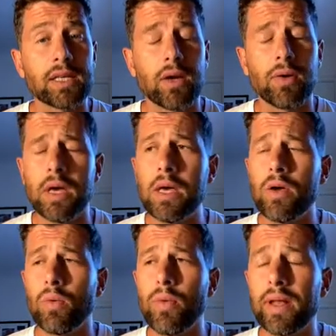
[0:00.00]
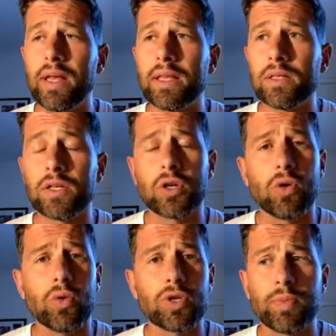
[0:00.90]
So we went into the
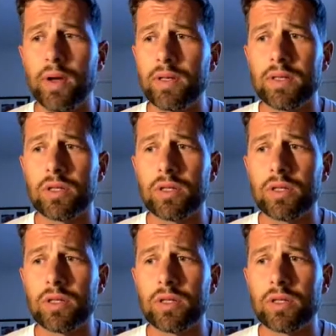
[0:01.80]
schools, spoke to the